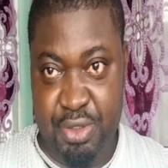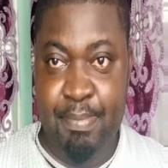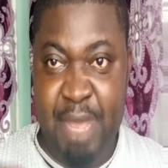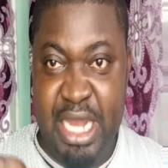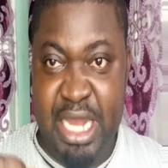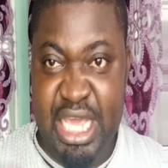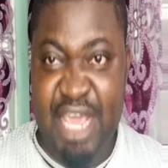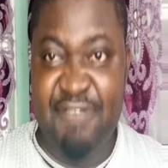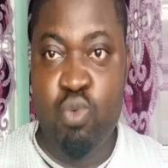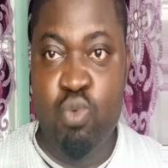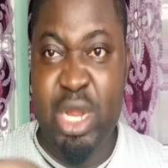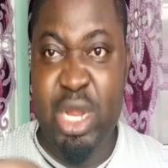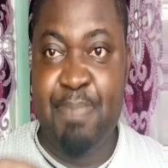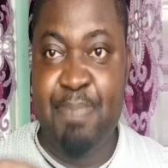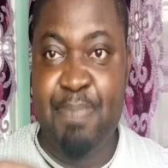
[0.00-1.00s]
But if
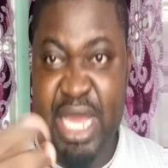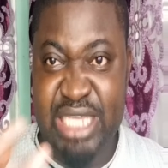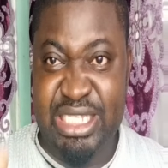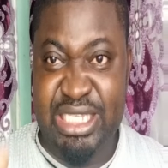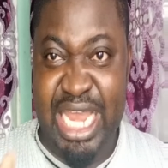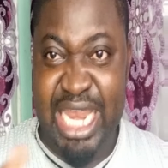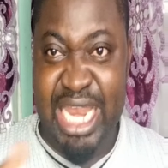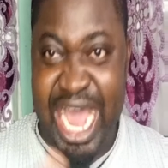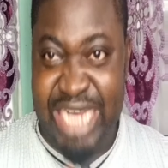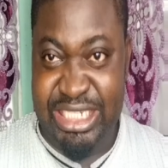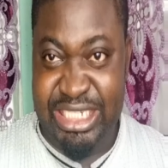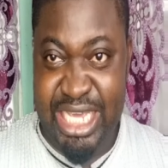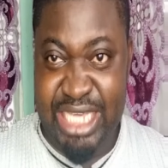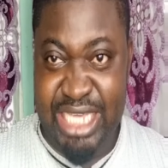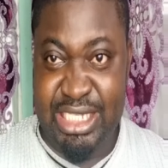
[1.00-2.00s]
we replace the
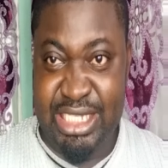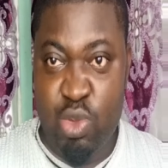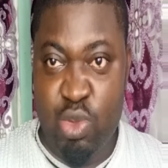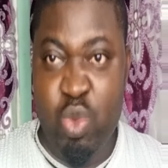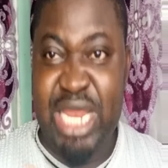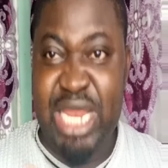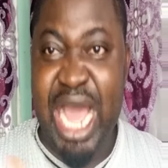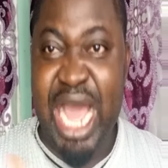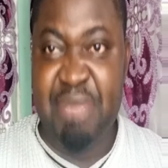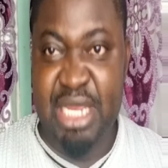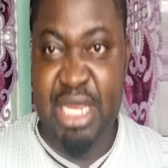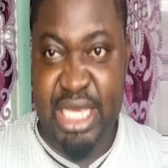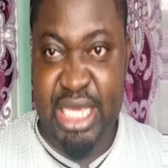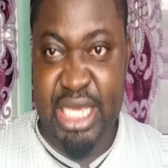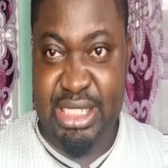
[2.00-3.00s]
lactase with
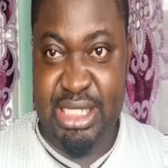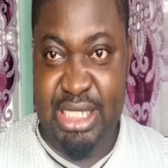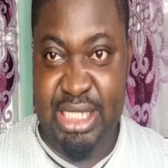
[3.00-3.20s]
amylase,